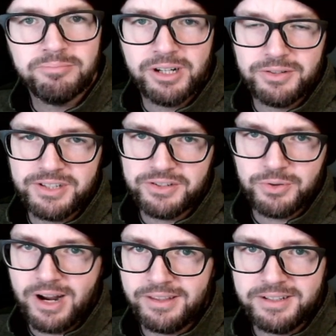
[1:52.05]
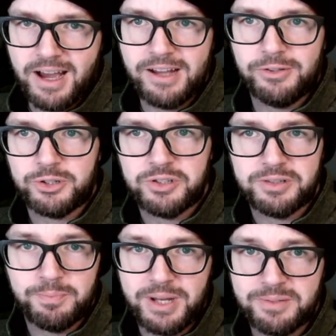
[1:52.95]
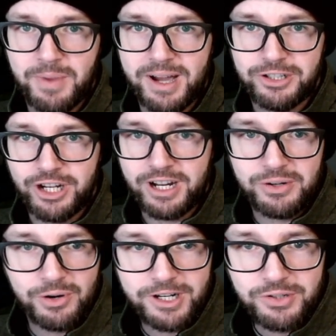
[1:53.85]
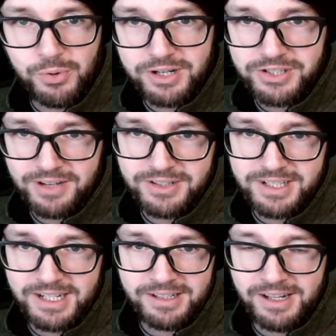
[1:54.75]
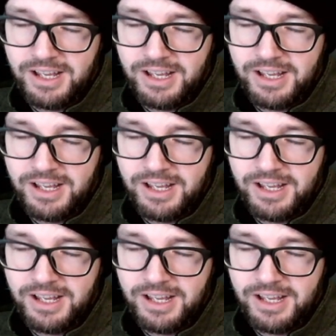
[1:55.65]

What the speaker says: You know, it says right in the title, Best Buy January 2017.